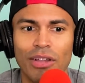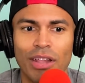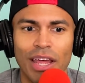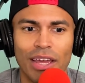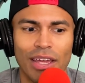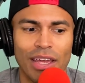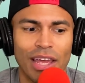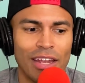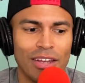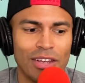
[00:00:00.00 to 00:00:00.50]

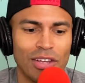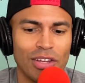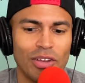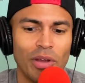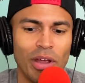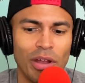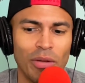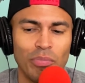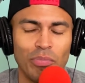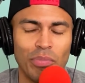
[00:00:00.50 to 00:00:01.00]
Like, and
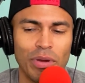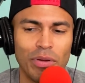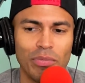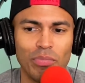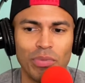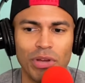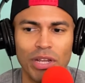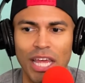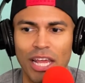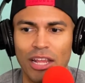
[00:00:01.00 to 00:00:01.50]

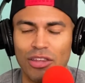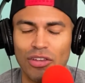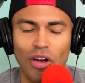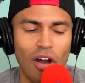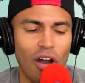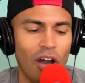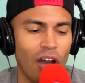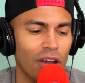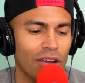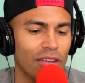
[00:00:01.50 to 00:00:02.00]
we they
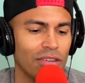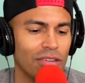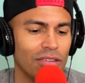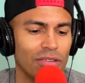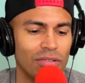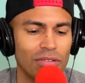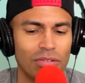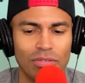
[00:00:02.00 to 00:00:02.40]
talked.